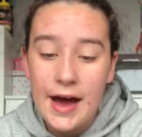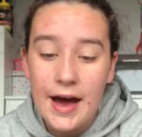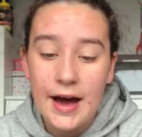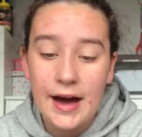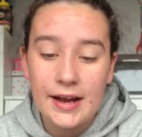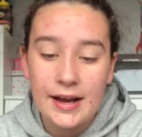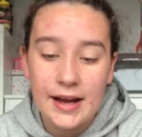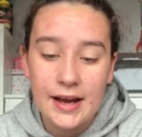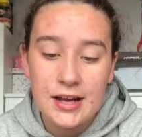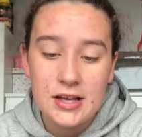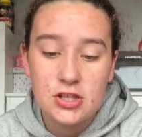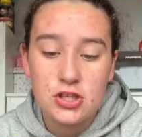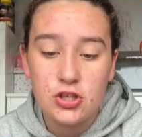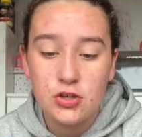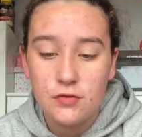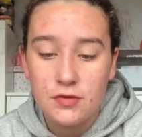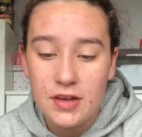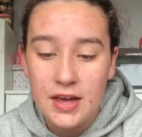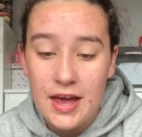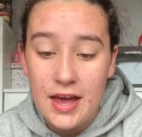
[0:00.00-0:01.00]
And it has
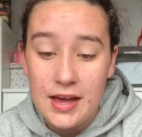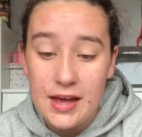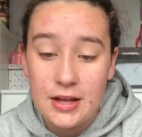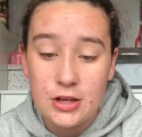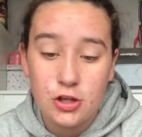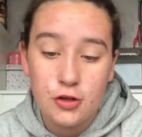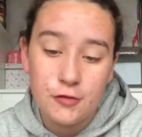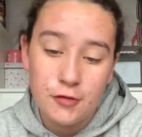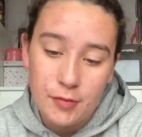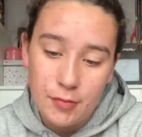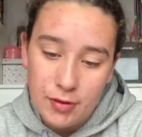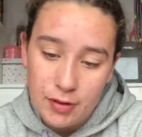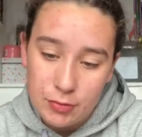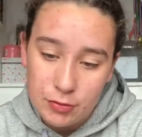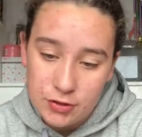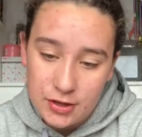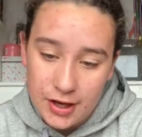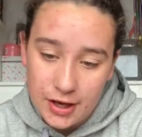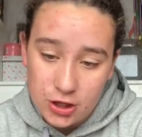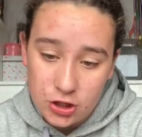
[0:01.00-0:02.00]
UVA and UVB
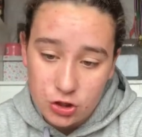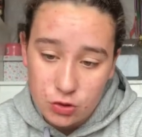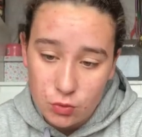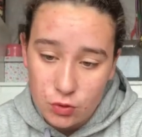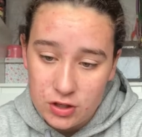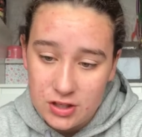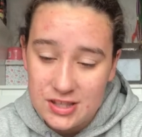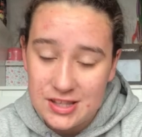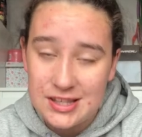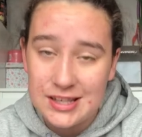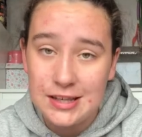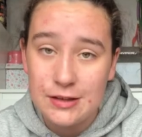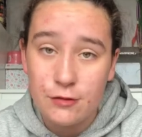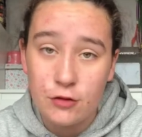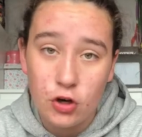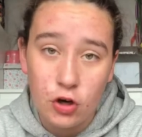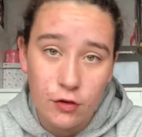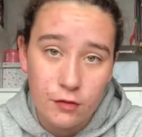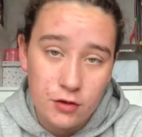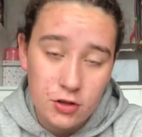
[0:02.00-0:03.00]
protection where the sleeve
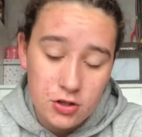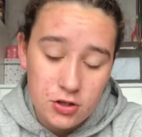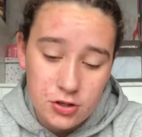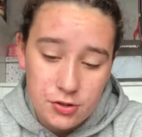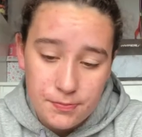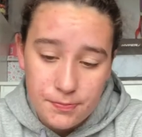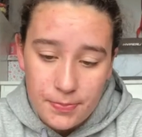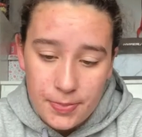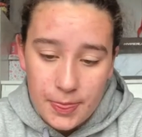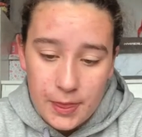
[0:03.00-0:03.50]
covers.